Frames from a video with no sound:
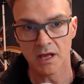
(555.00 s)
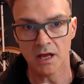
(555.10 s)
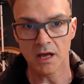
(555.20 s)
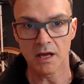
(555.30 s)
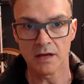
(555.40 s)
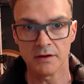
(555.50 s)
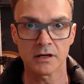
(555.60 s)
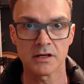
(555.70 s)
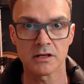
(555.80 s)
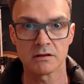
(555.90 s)
Not
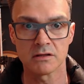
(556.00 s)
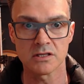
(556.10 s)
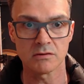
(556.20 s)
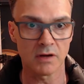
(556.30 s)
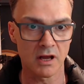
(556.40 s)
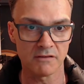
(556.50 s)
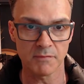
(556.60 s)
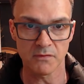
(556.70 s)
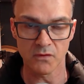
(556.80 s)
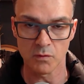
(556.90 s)
going to do a live
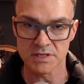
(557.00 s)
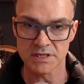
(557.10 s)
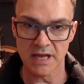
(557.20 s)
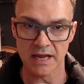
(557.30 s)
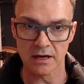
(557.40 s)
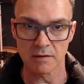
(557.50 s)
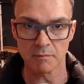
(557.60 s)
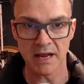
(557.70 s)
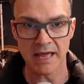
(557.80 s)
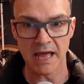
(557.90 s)
performance today. I'm going to
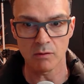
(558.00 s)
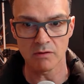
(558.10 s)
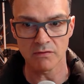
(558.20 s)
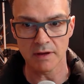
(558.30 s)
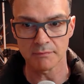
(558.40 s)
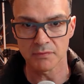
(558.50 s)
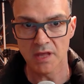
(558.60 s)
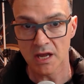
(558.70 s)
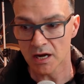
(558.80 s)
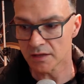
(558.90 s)
play out with it.
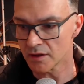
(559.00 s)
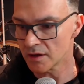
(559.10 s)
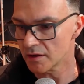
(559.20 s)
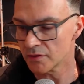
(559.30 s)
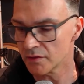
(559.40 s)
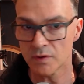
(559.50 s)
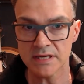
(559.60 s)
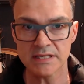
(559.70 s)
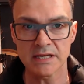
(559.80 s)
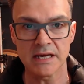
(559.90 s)
And the
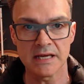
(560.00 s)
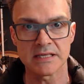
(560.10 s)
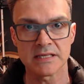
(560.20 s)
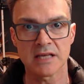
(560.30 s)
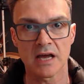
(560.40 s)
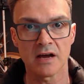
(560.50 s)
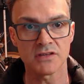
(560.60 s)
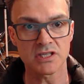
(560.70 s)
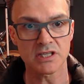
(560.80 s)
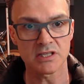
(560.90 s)
reason is I've
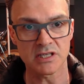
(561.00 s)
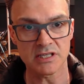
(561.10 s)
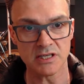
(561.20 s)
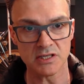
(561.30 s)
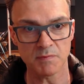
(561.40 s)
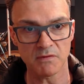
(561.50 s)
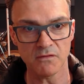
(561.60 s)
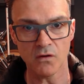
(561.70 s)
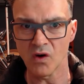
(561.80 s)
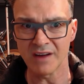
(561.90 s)
just discussed
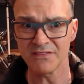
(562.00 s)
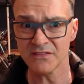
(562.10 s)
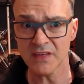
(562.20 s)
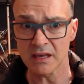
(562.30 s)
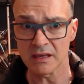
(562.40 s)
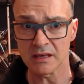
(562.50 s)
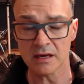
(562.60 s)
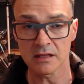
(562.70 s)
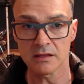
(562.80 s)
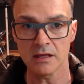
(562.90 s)
before, I think
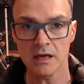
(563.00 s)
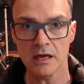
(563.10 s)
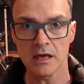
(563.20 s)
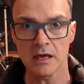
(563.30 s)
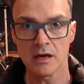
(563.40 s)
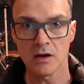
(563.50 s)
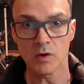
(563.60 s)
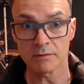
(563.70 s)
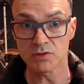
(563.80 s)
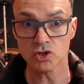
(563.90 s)

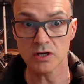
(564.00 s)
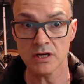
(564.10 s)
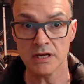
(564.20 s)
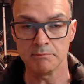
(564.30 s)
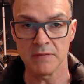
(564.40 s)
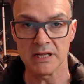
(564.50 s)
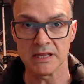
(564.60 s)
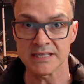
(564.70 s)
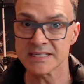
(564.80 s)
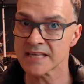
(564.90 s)
when I'm streaming,
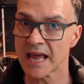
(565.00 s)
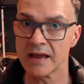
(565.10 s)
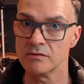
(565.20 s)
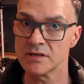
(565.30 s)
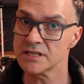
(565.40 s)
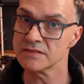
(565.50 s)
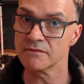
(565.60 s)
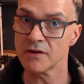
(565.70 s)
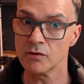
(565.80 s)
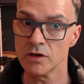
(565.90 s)
the sound isn't
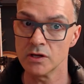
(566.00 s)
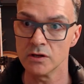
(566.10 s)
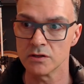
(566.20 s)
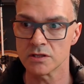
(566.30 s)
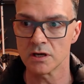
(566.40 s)
very good.